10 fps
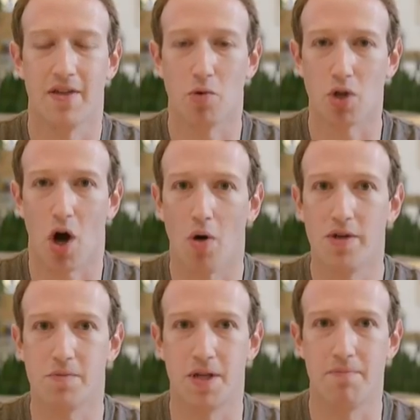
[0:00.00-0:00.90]
There will
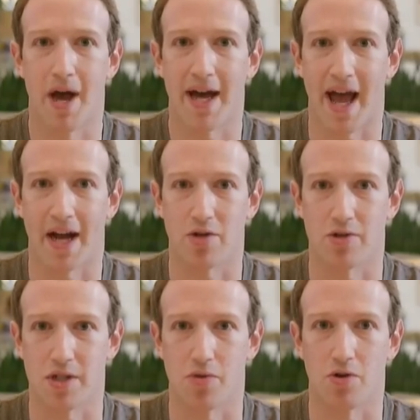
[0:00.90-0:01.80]
always be bad
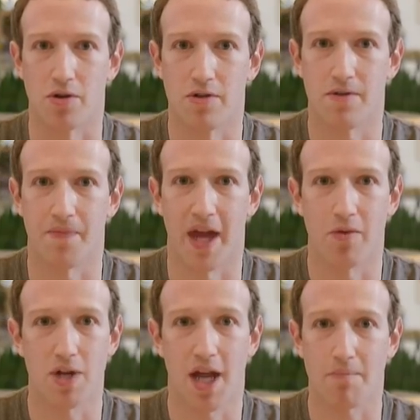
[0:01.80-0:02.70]
actors in the world,
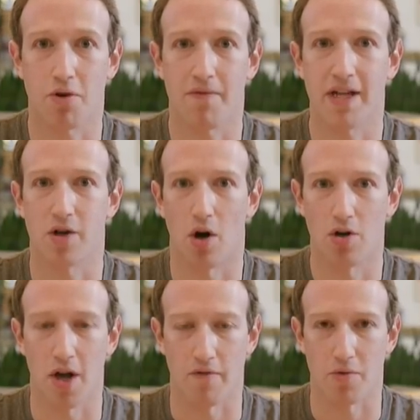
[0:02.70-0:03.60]
and we can't prevent
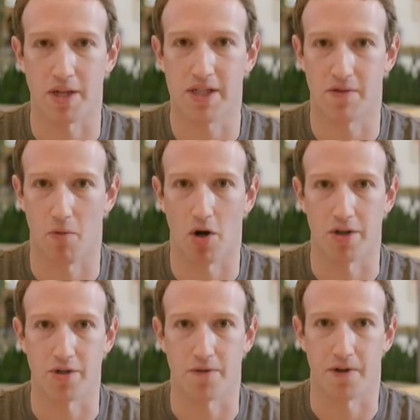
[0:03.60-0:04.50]
all governments from
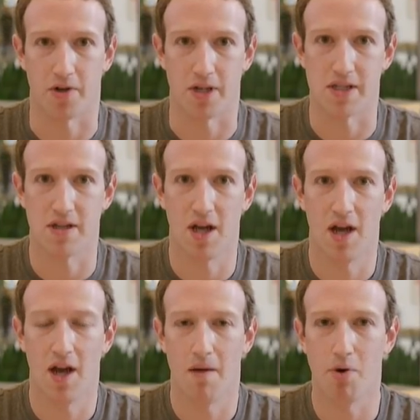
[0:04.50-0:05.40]
all interference.
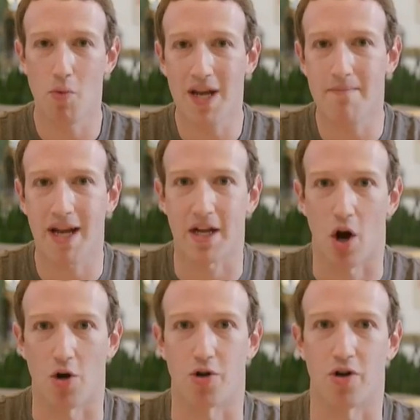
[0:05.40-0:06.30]
But we can make it
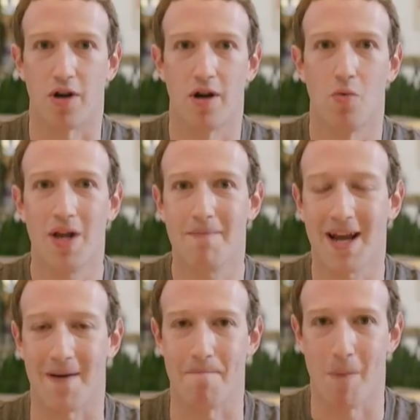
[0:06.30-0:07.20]
harder. We can
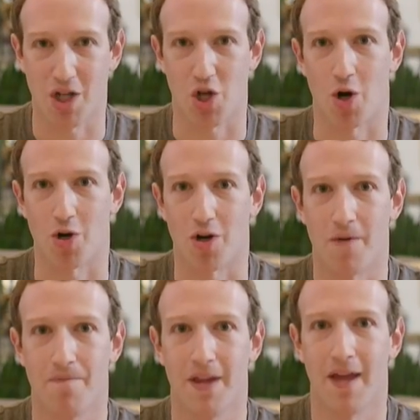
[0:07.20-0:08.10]
make it much harder.
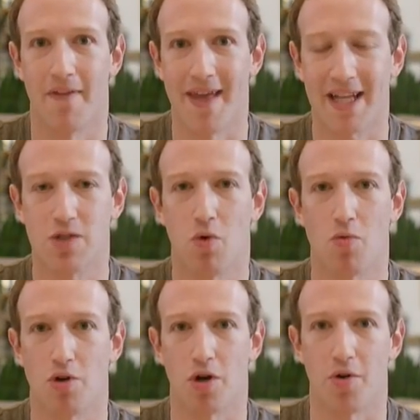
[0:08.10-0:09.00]
And that's what
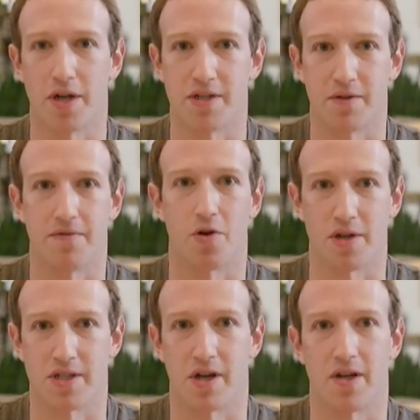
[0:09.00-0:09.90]
we're going to
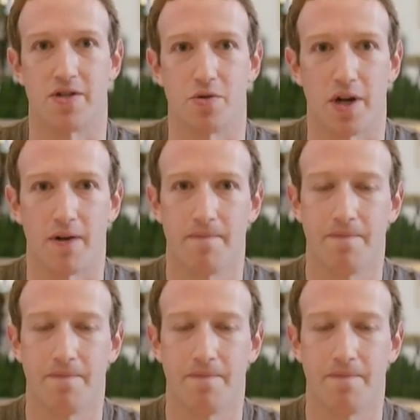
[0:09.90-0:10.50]
focus on doing.